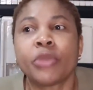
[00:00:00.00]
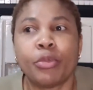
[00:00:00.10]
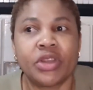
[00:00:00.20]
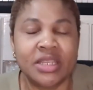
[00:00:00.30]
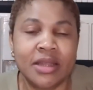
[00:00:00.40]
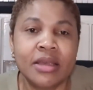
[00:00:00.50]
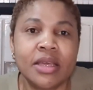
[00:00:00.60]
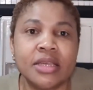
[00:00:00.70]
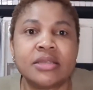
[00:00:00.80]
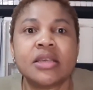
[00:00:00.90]
But the thing
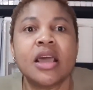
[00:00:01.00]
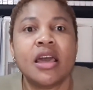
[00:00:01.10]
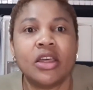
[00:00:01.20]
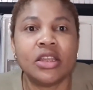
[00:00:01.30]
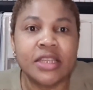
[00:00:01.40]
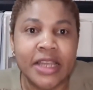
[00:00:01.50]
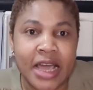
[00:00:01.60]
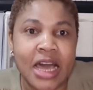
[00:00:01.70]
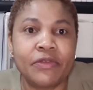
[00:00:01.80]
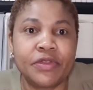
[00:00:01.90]
is, they
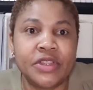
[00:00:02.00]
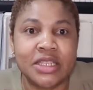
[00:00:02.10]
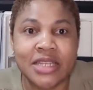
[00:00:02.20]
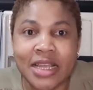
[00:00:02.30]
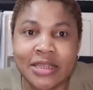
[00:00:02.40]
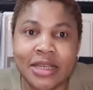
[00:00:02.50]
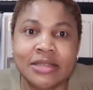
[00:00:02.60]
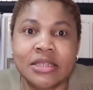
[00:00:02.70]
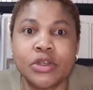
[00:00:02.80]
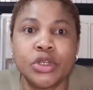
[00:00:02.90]
have the
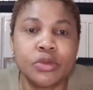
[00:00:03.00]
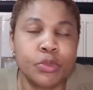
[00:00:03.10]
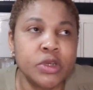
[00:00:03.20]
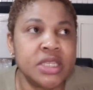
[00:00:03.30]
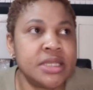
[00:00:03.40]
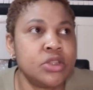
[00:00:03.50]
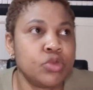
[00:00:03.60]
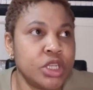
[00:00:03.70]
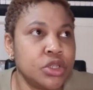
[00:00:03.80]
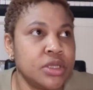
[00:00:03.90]
tendency with the
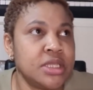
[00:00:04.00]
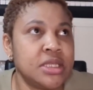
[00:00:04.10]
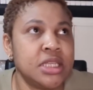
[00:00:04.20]
situations,